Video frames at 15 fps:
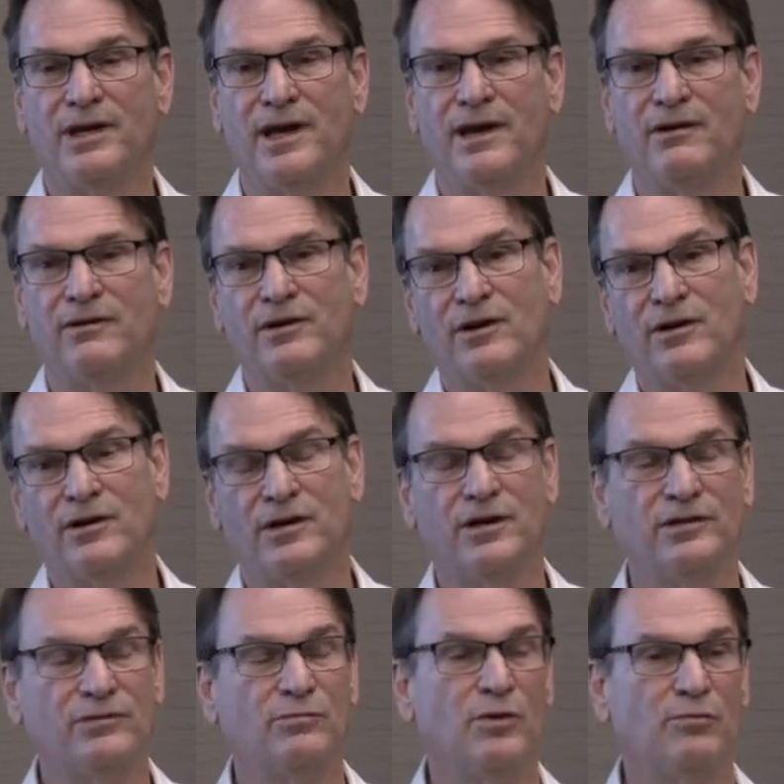now, and our
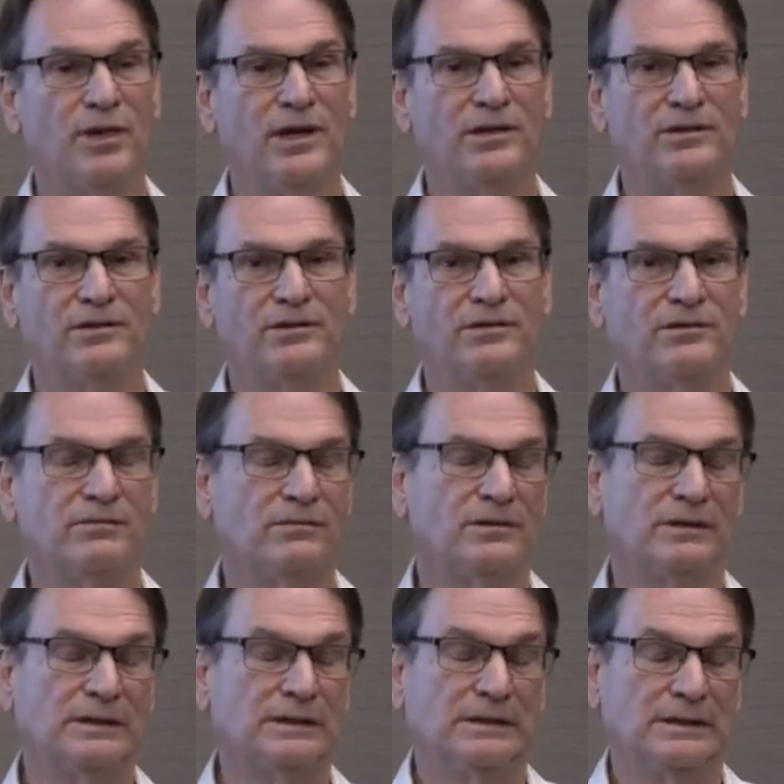customer base
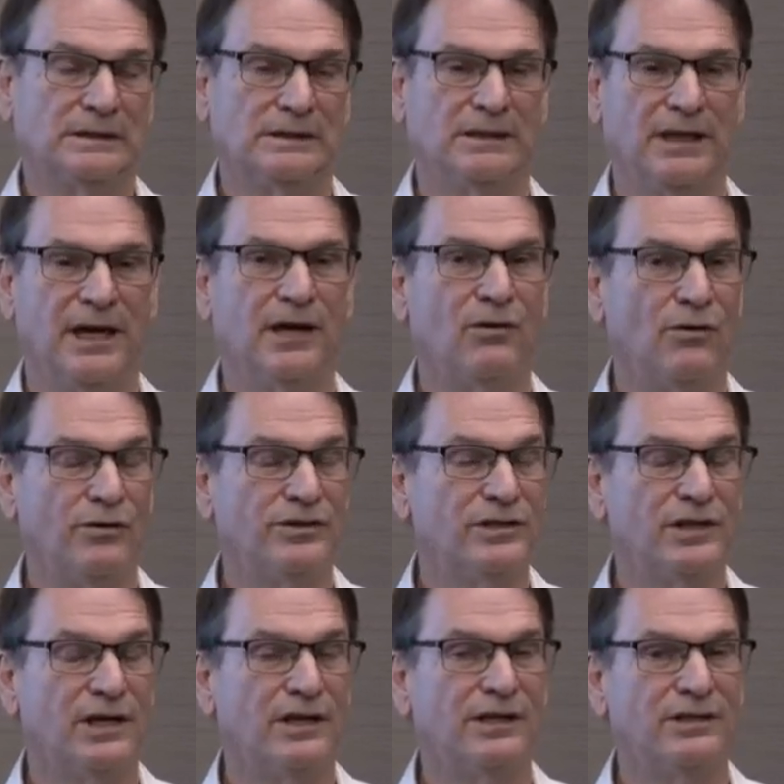at
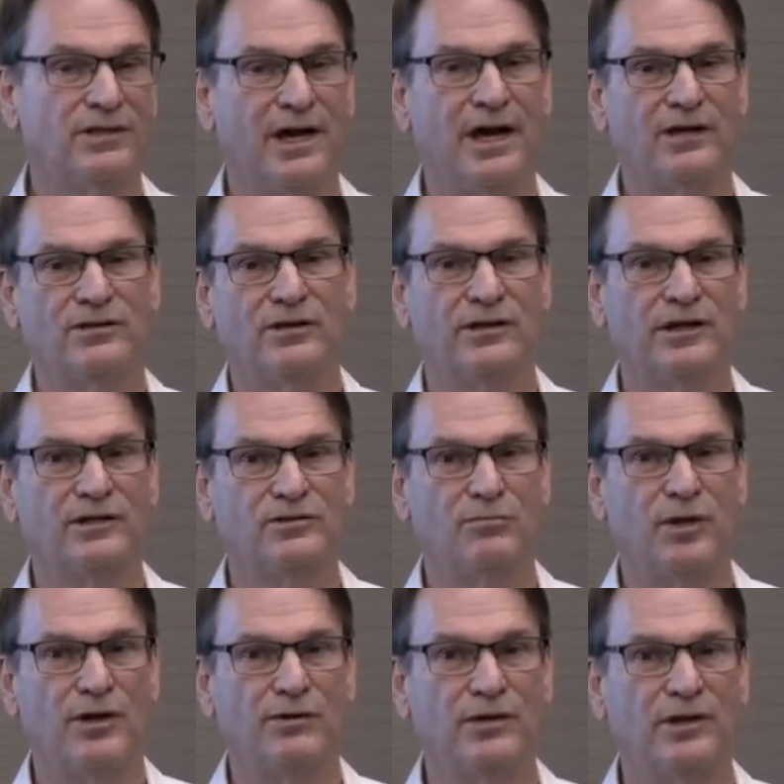wholesale is actually
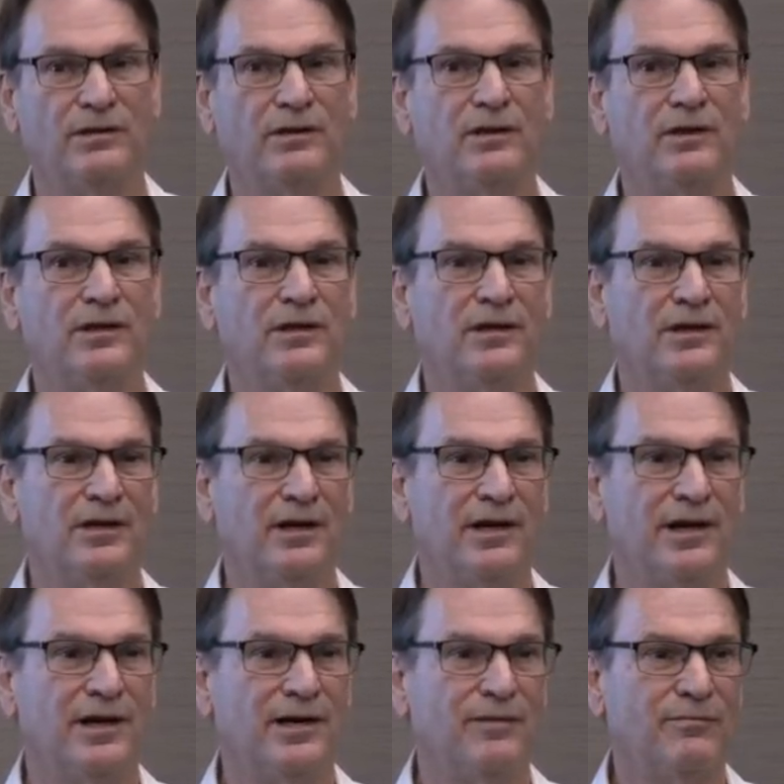exploding.
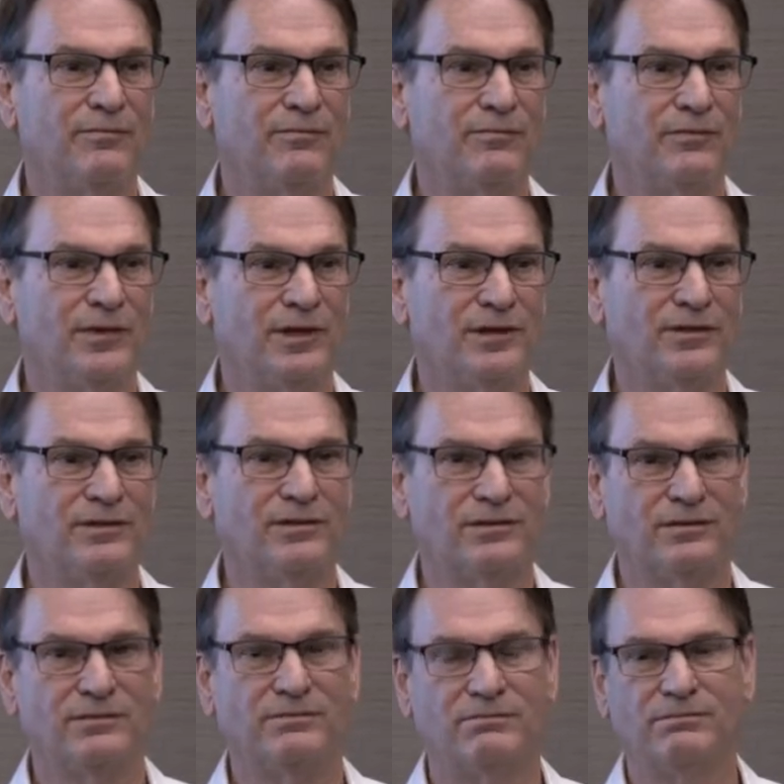
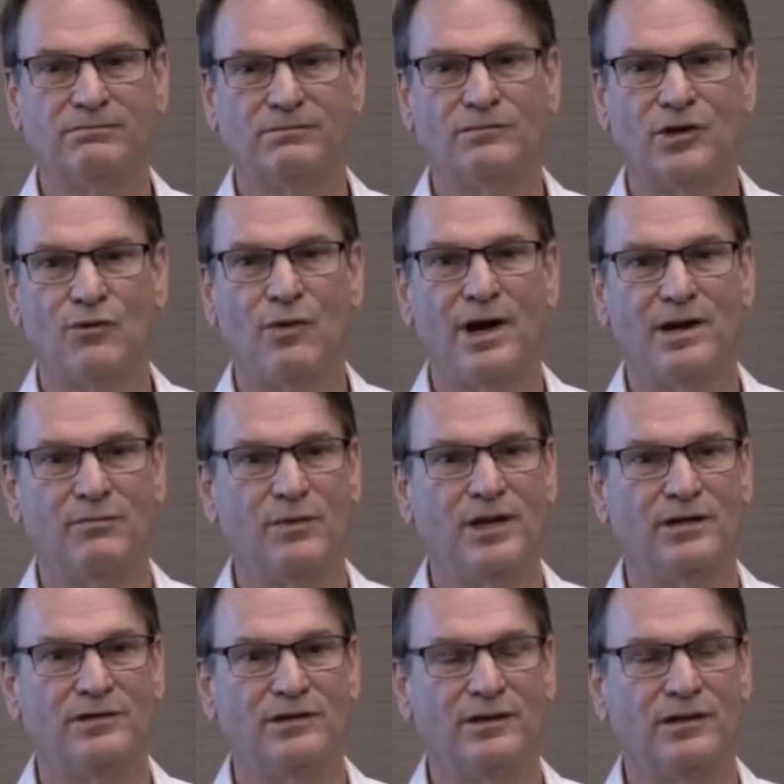It's quite
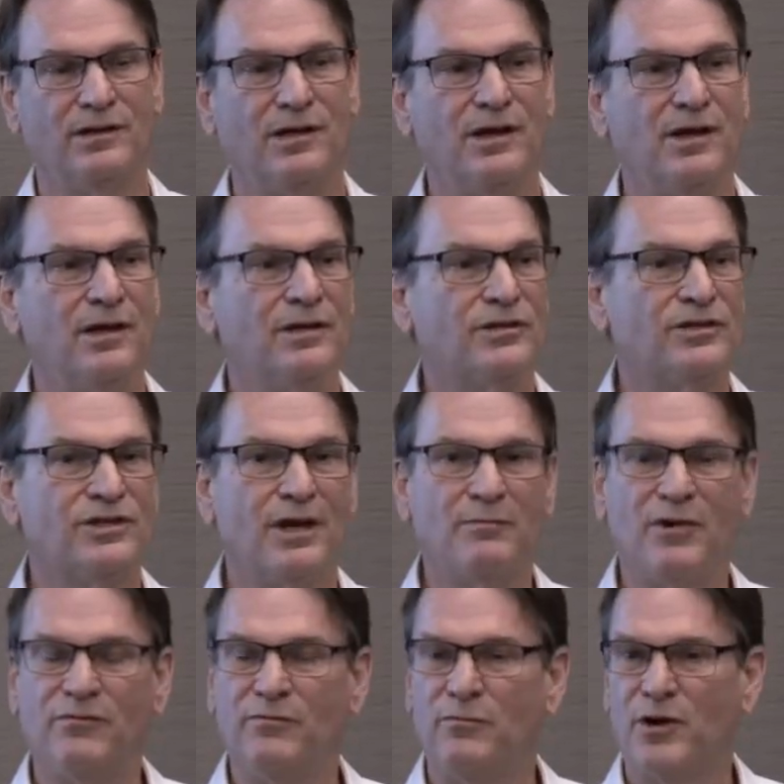amazing. Some
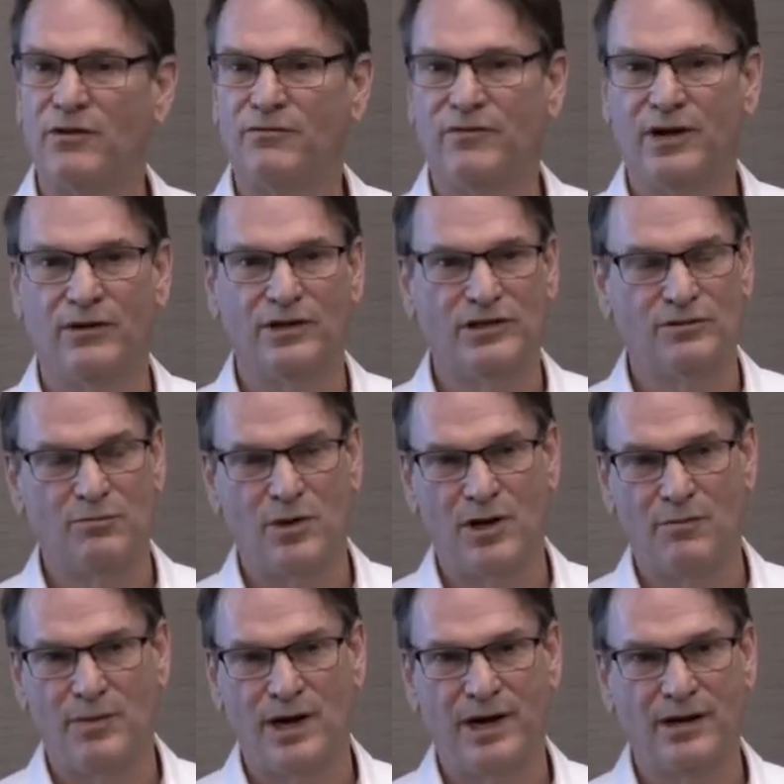of them are very small
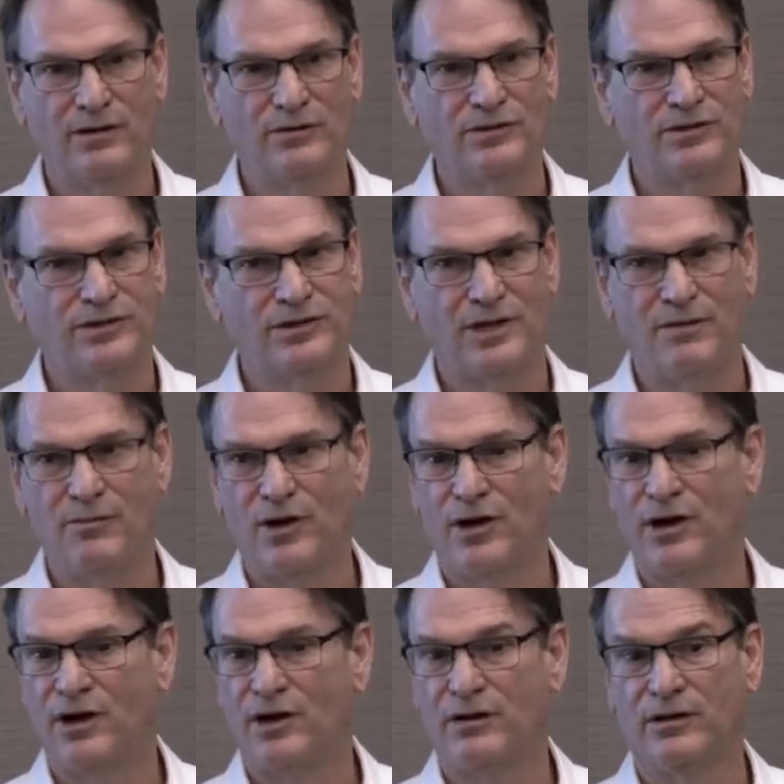buyers, some
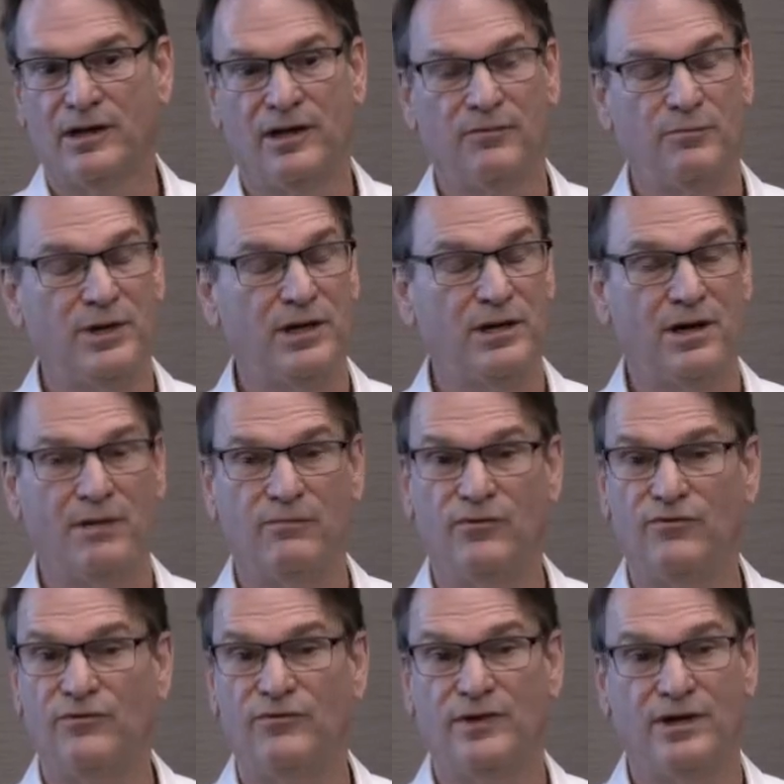have become
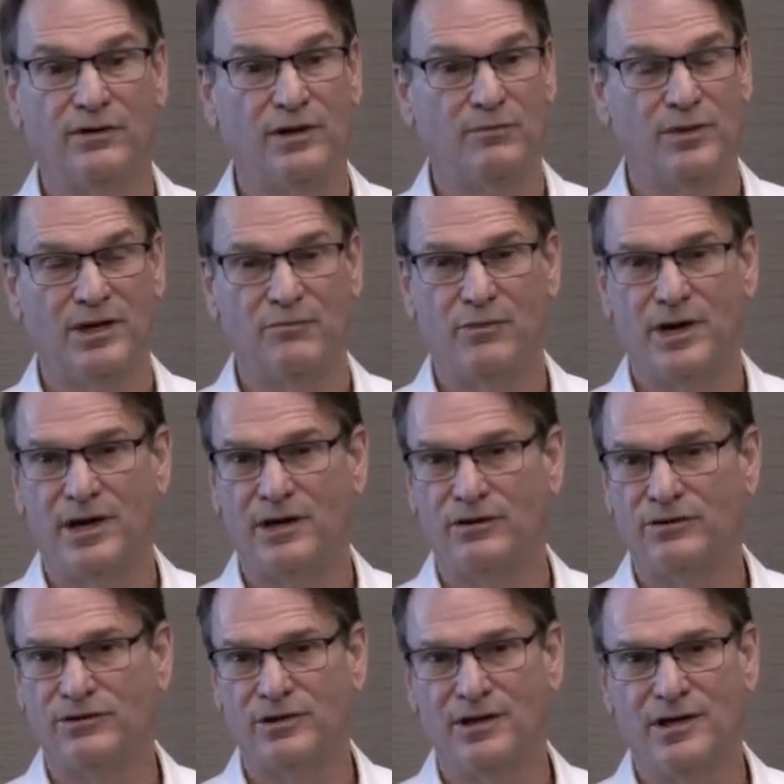very big buyers.